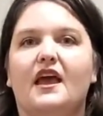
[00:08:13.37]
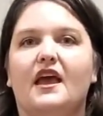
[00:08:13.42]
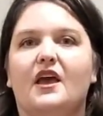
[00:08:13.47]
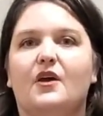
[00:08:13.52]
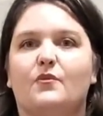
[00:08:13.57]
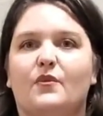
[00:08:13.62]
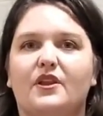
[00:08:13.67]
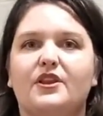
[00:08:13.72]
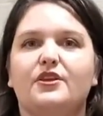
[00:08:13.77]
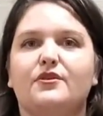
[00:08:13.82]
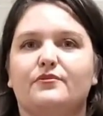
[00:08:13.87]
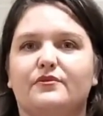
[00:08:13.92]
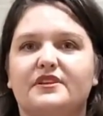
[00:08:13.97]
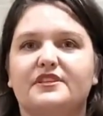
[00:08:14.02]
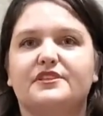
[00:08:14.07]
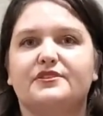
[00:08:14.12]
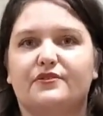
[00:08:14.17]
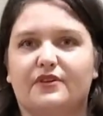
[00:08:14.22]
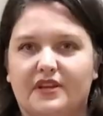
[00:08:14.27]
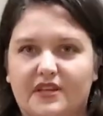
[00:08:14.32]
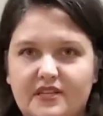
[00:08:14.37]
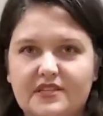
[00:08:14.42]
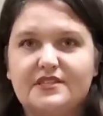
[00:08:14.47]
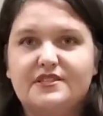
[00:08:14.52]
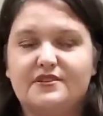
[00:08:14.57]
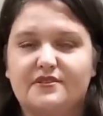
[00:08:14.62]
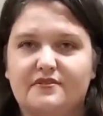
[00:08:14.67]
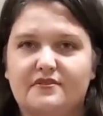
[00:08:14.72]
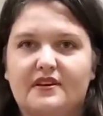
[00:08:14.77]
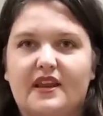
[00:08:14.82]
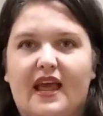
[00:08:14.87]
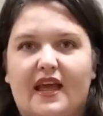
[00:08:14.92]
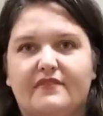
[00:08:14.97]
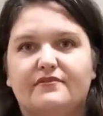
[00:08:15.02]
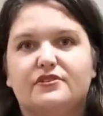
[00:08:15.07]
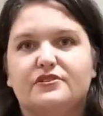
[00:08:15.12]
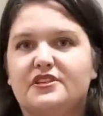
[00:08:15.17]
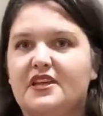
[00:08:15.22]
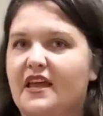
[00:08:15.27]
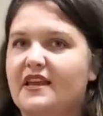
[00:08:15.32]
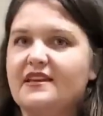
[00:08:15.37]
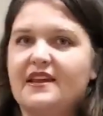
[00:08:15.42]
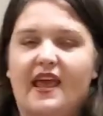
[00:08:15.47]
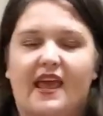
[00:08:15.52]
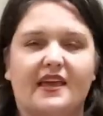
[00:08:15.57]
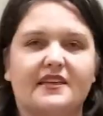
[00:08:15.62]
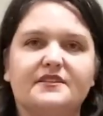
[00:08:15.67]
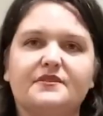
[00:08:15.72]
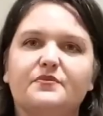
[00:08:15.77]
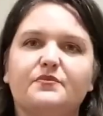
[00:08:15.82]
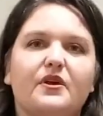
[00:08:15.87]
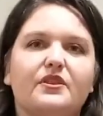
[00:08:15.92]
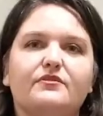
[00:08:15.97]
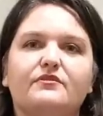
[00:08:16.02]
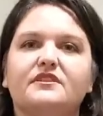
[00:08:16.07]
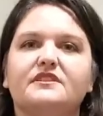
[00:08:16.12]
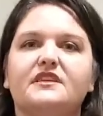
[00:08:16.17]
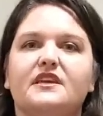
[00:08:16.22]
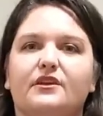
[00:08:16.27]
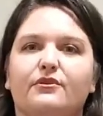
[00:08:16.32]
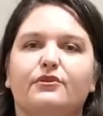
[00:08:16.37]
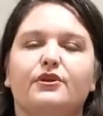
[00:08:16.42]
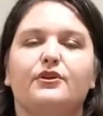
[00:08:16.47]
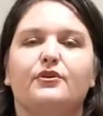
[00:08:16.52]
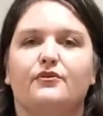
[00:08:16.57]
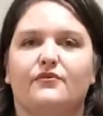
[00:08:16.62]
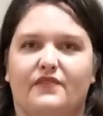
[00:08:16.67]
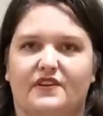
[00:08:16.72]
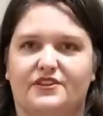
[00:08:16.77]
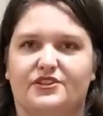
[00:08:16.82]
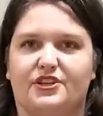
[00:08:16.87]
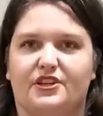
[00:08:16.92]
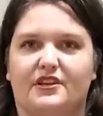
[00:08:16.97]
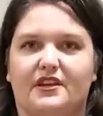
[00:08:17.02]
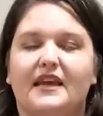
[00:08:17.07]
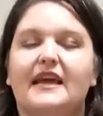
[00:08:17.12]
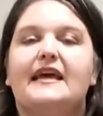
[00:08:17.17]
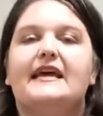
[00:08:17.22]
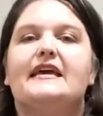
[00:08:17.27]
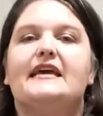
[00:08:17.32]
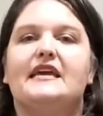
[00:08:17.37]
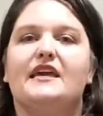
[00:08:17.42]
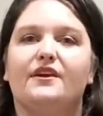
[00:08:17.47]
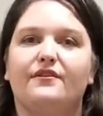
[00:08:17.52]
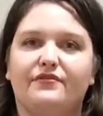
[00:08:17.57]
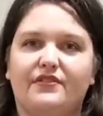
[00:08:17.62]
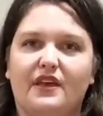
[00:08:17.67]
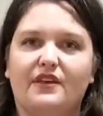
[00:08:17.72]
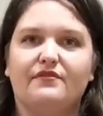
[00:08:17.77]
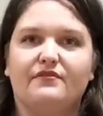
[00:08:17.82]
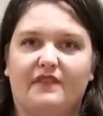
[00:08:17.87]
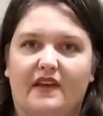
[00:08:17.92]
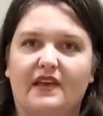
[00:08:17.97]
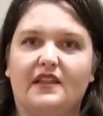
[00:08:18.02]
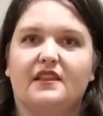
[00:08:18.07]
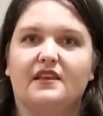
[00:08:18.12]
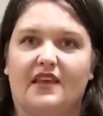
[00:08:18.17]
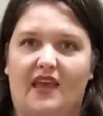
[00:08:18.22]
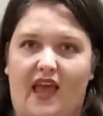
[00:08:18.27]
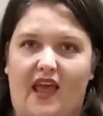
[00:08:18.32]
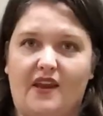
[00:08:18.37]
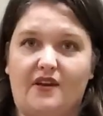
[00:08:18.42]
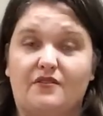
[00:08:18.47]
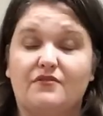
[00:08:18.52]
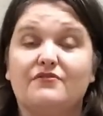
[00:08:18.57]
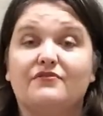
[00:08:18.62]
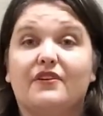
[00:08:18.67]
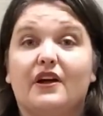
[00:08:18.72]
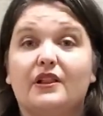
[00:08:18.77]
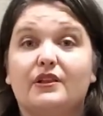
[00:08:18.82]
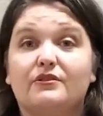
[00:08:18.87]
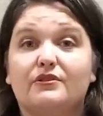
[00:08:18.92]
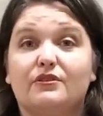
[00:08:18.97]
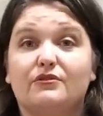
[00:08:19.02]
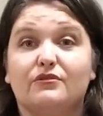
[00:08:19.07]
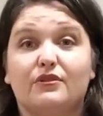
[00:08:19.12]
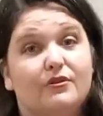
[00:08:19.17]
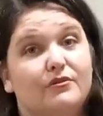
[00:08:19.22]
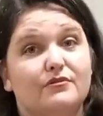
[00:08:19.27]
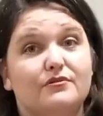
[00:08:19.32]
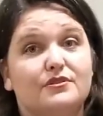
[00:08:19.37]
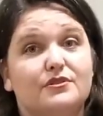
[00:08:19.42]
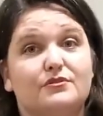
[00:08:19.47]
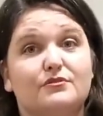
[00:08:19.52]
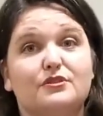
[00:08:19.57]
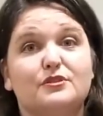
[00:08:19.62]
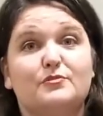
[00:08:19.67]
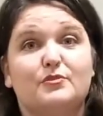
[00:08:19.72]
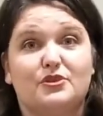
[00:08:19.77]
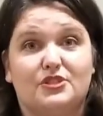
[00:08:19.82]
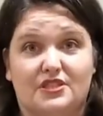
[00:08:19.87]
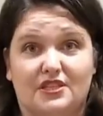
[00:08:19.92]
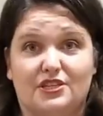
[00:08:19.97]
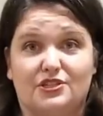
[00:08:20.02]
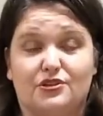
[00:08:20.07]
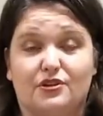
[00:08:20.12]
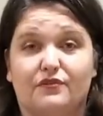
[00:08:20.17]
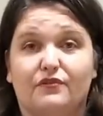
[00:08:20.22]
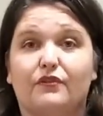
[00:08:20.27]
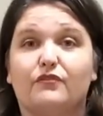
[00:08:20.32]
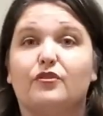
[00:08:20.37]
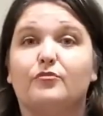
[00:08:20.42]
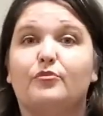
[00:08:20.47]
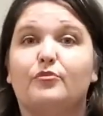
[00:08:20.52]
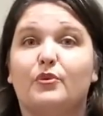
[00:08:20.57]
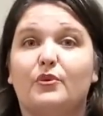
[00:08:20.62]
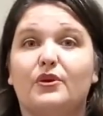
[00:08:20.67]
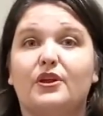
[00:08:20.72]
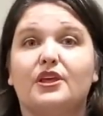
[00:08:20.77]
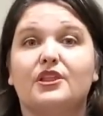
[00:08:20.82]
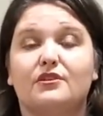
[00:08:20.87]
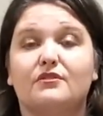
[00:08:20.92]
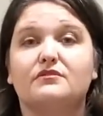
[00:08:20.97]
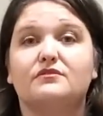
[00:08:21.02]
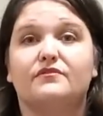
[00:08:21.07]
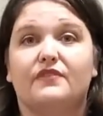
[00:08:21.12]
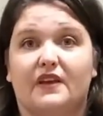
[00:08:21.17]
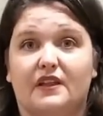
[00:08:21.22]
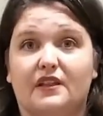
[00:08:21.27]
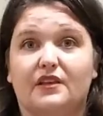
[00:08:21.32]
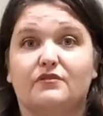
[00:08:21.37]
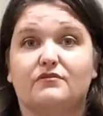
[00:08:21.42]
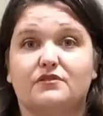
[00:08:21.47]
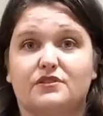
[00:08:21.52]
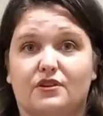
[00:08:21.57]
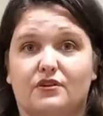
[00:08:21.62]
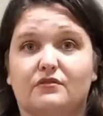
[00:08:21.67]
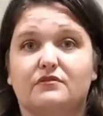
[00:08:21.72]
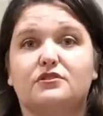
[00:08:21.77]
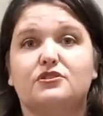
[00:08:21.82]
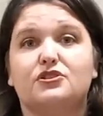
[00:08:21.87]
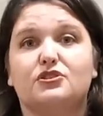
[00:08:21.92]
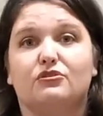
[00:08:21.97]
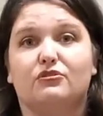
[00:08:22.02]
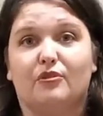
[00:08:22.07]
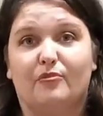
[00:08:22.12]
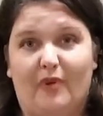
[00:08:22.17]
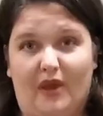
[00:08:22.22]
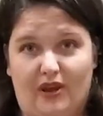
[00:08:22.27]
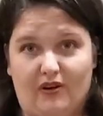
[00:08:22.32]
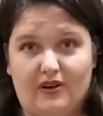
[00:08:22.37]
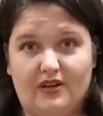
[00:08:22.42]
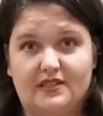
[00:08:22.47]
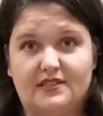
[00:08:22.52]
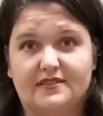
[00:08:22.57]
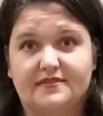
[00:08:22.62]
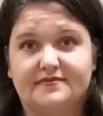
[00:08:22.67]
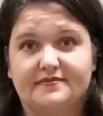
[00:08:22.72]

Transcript: When you rescreen a student after 10 days, whether it's hearing or vision, if they fail again, follow your local school's procedure for reporting those failing results to the parent.